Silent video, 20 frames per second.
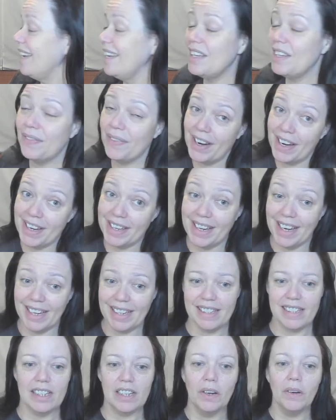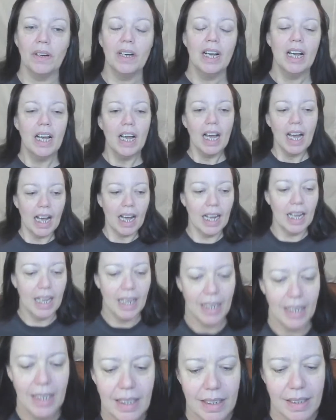It's very nice. So,
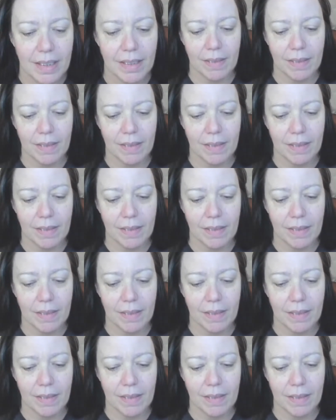uh,